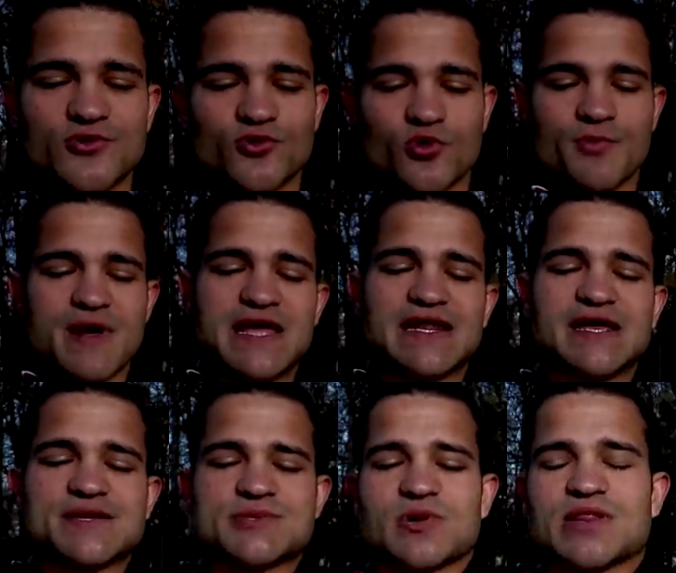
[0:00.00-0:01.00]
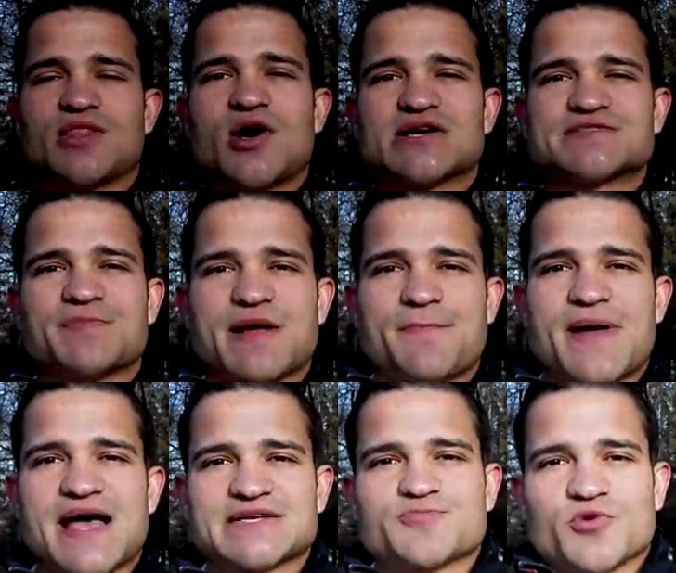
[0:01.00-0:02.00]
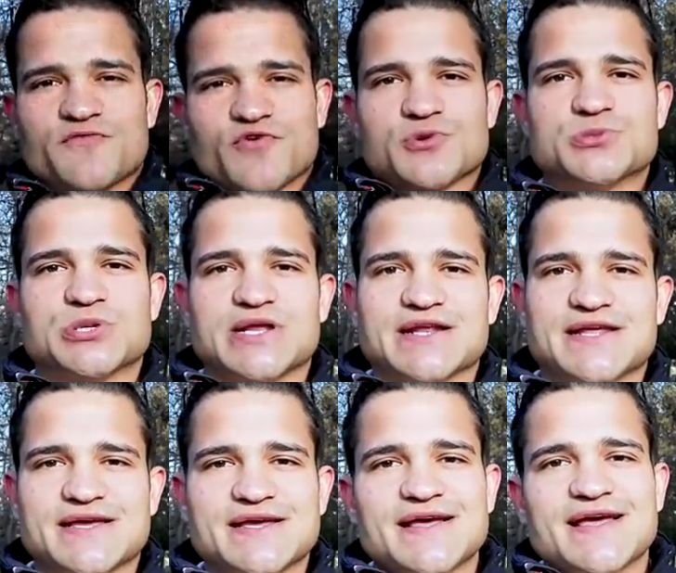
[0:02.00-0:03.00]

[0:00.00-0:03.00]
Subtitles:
in Romania. So I lost my passport virginity